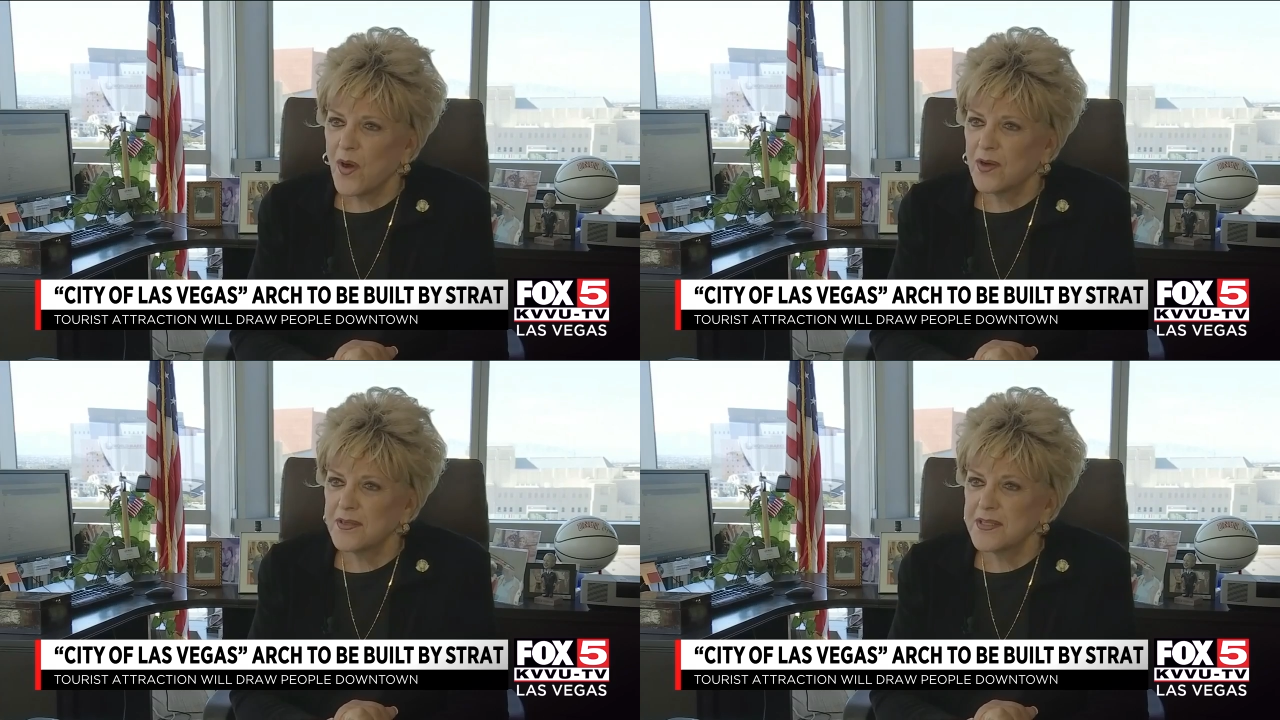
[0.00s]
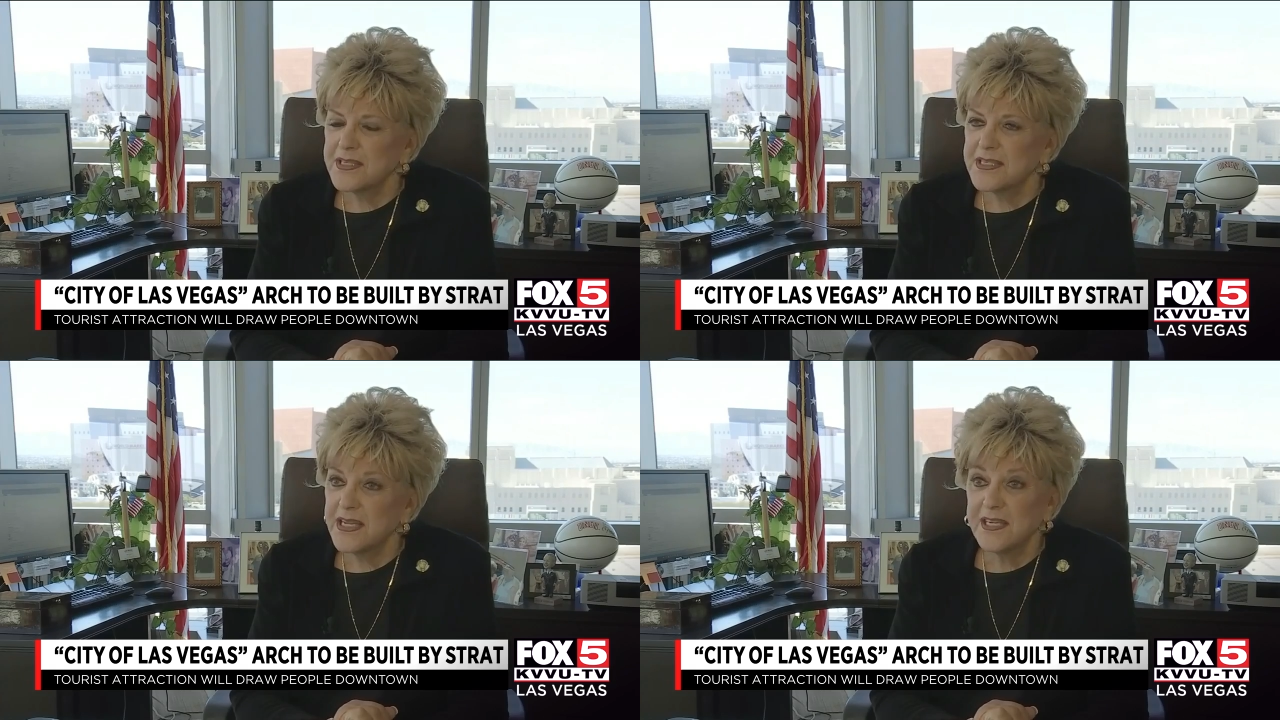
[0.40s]
heart of
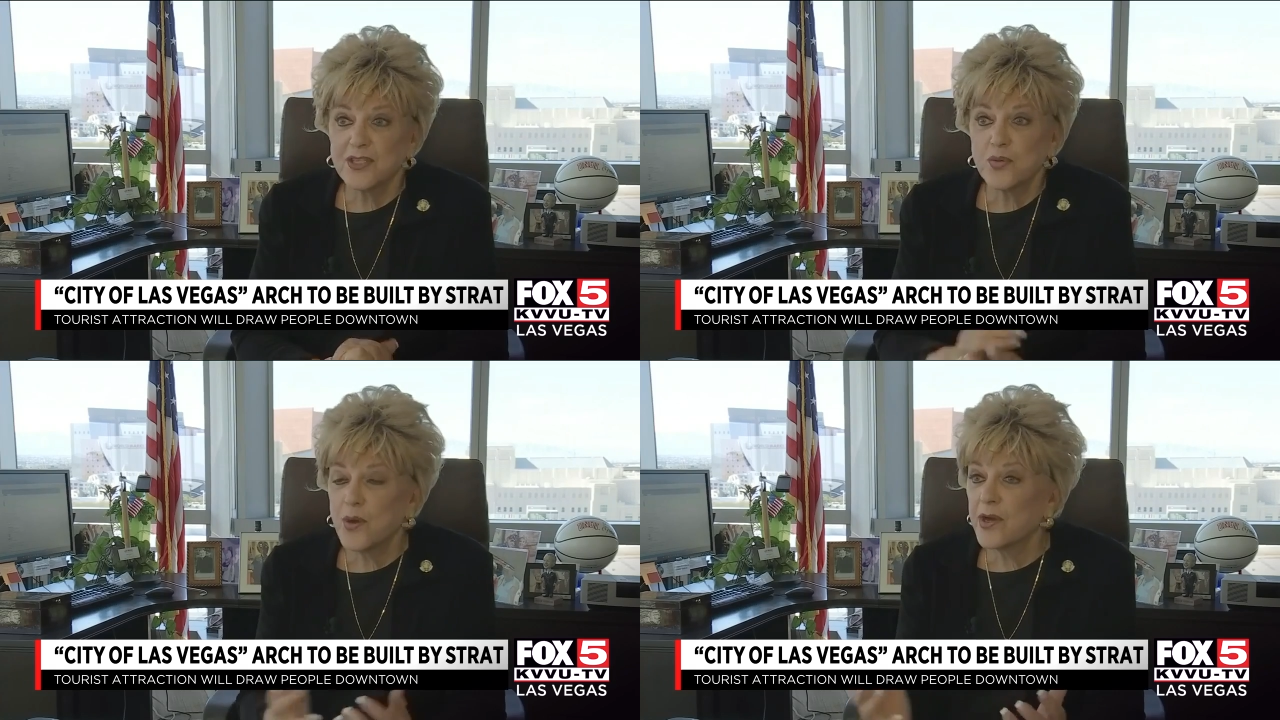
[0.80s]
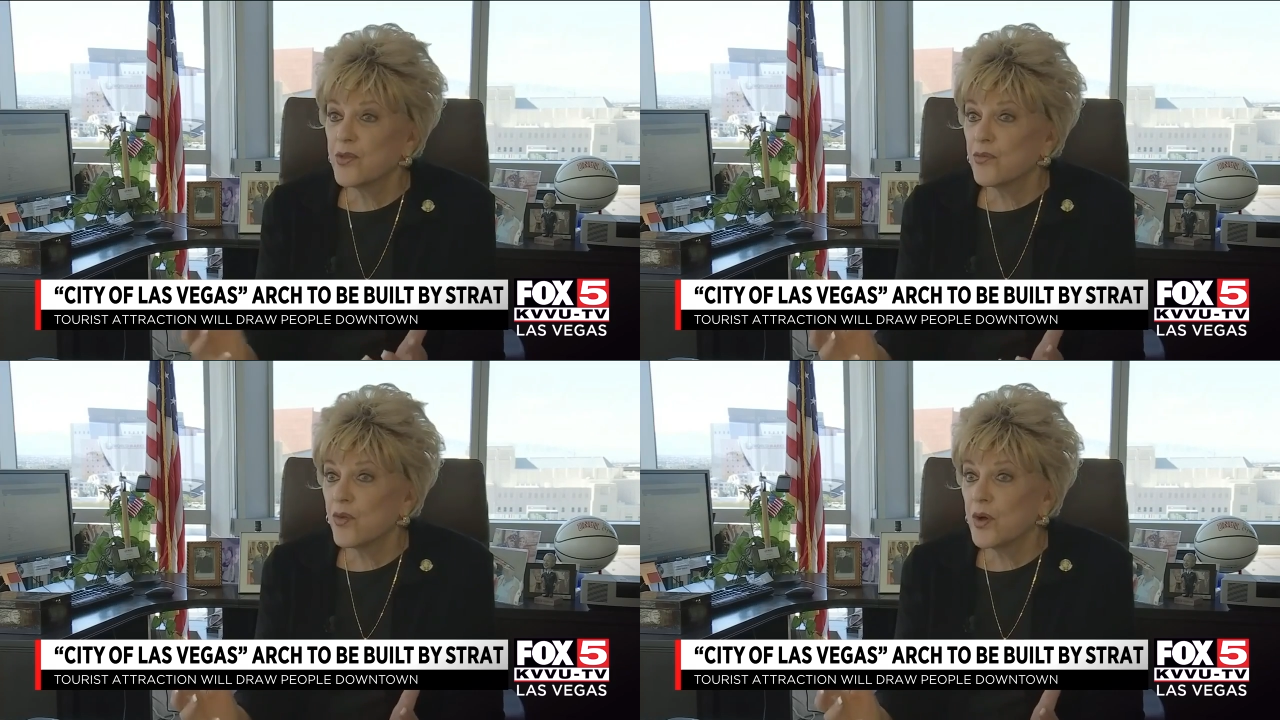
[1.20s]
the city. It's
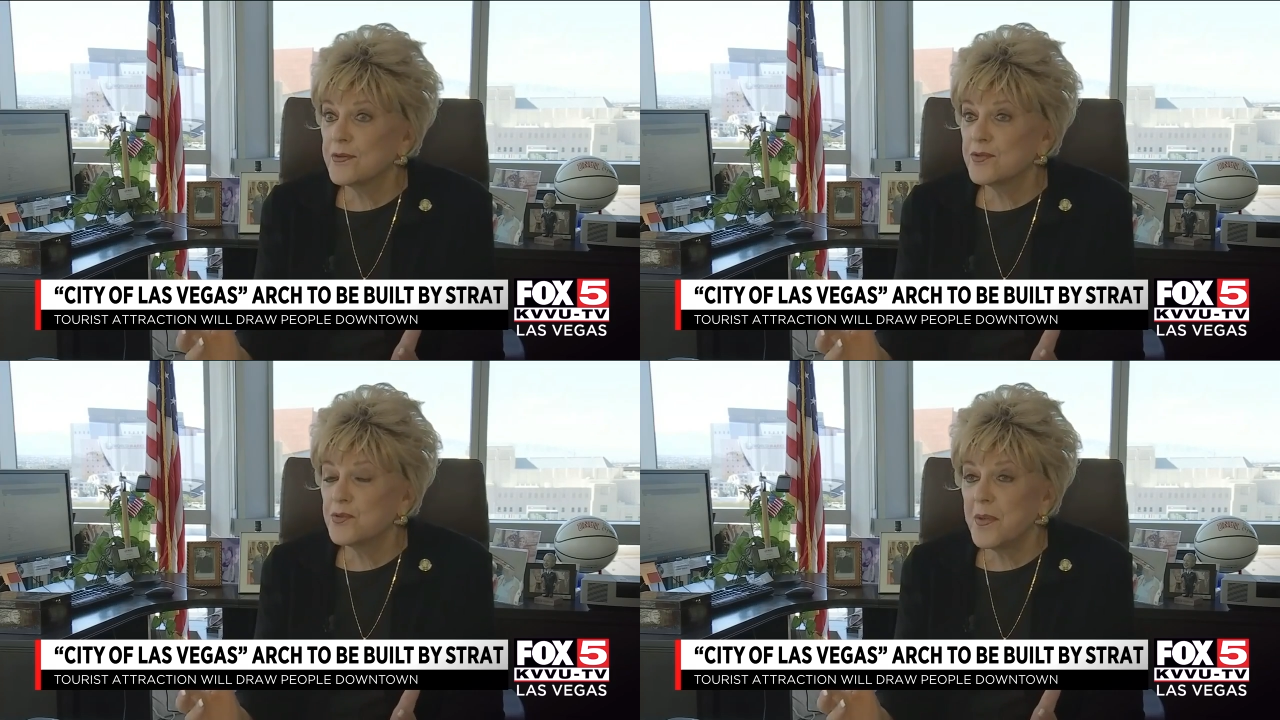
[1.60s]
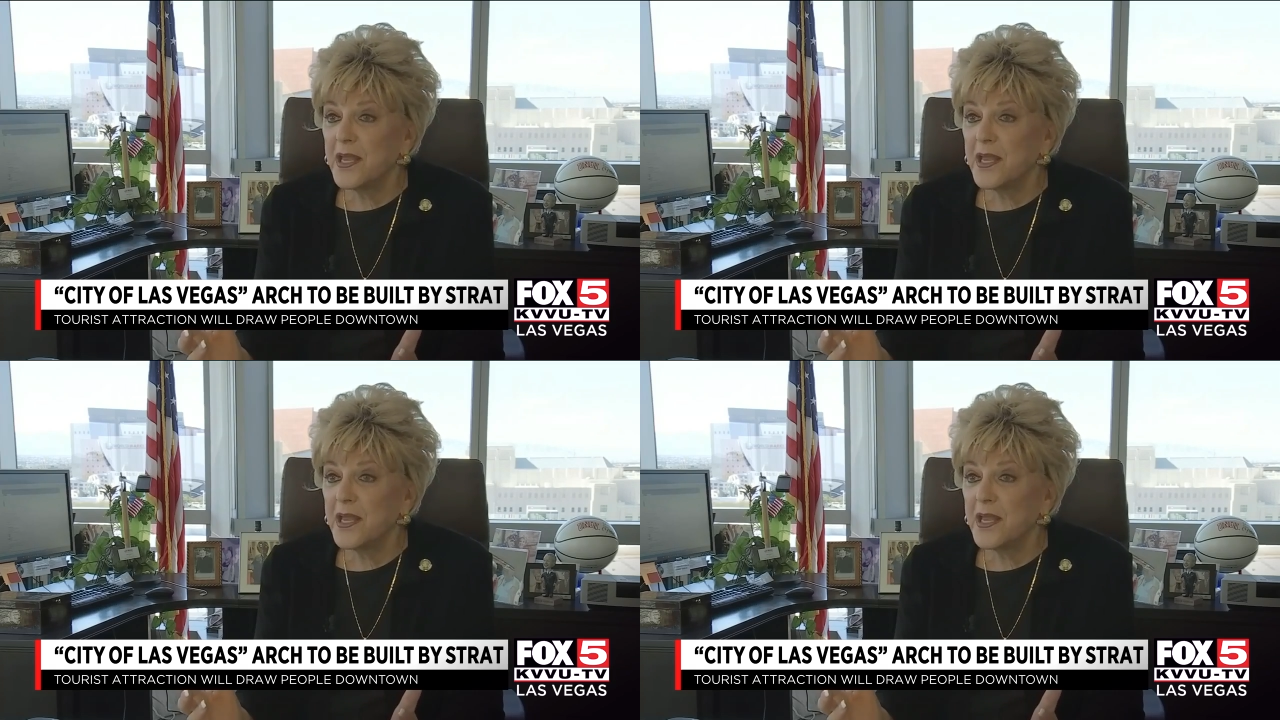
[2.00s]
where the roads